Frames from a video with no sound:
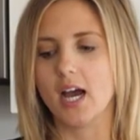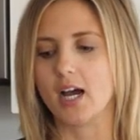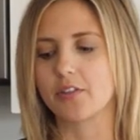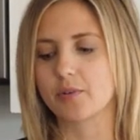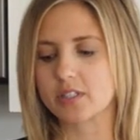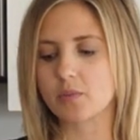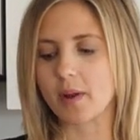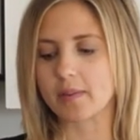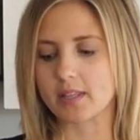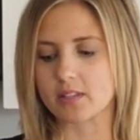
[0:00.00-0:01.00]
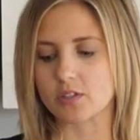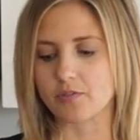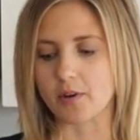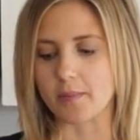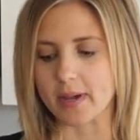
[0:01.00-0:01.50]
The reason why we let this
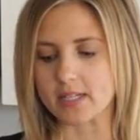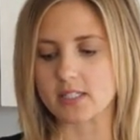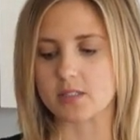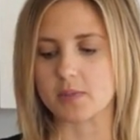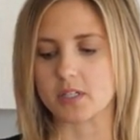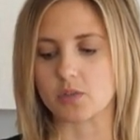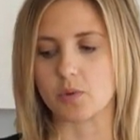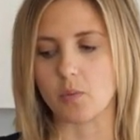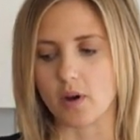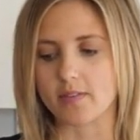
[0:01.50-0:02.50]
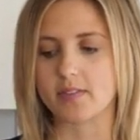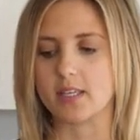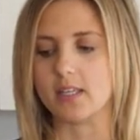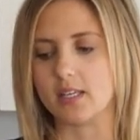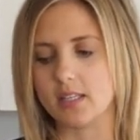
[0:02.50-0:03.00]
ferment is because we want the
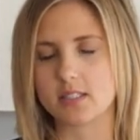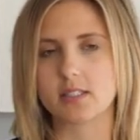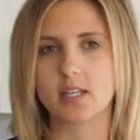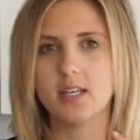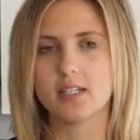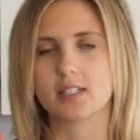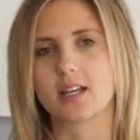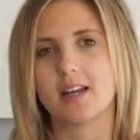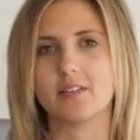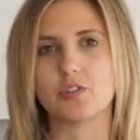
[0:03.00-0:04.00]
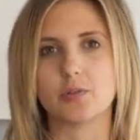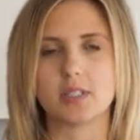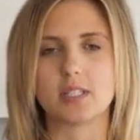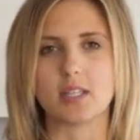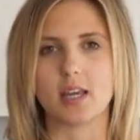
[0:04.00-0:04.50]
yeast to kind of do
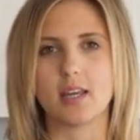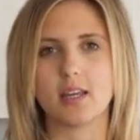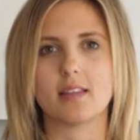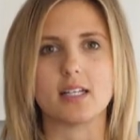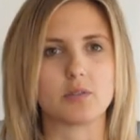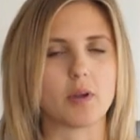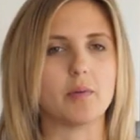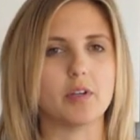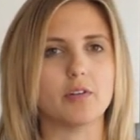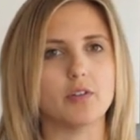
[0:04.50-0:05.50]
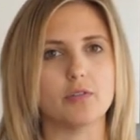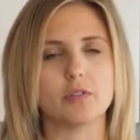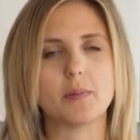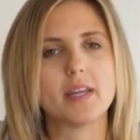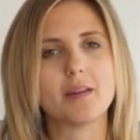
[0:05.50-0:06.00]
its thing, and that's why we don't
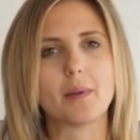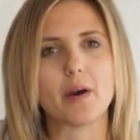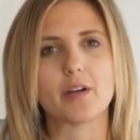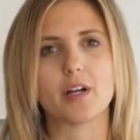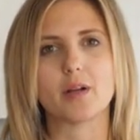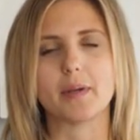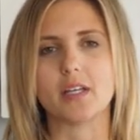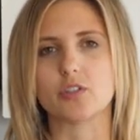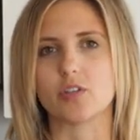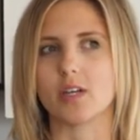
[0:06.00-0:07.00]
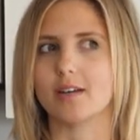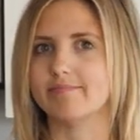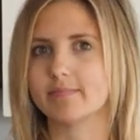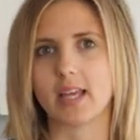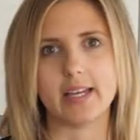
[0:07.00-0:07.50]
use baking powder, baking
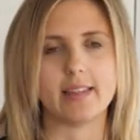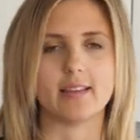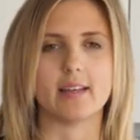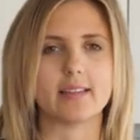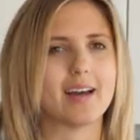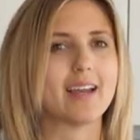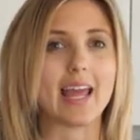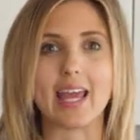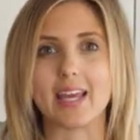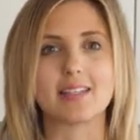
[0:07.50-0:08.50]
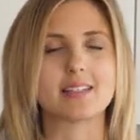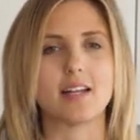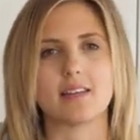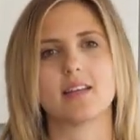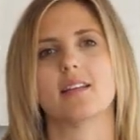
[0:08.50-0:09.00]
soda, anything like that, eggs,
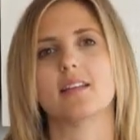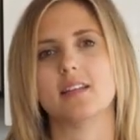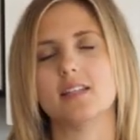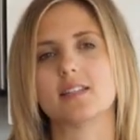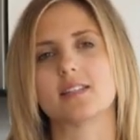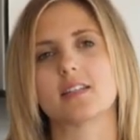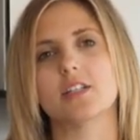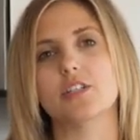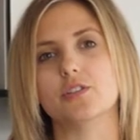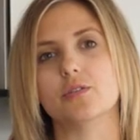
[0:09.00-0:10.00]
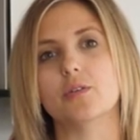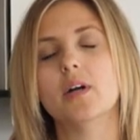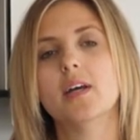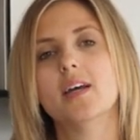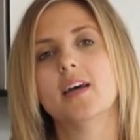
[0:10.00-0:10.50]
nothing. Yeast is gonna do
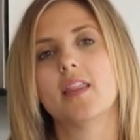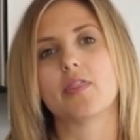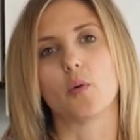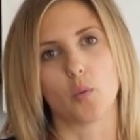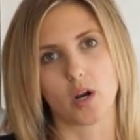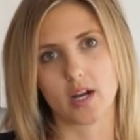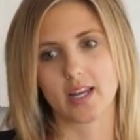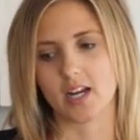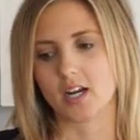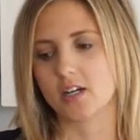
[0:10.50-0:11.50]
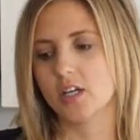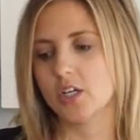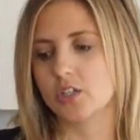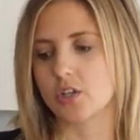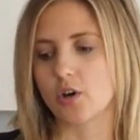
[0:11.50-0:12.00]
the work here.
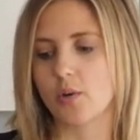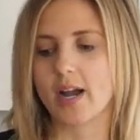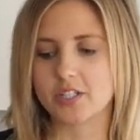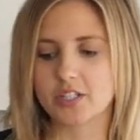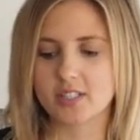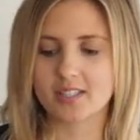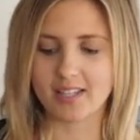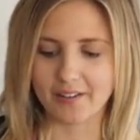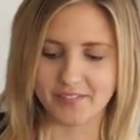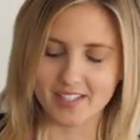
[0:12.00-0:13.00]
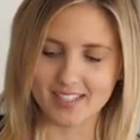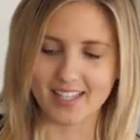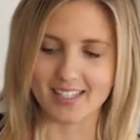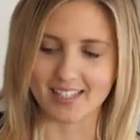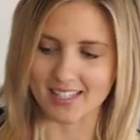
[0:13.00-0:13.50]
So I just left this
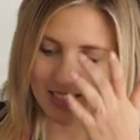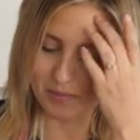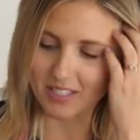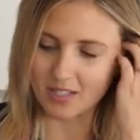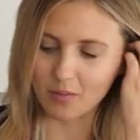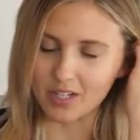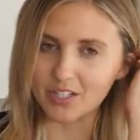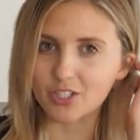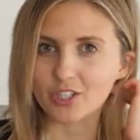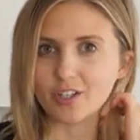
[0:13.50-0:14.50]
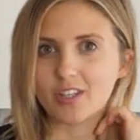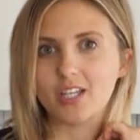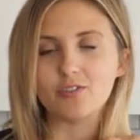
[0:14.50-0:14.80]
like this because I wanted to show you that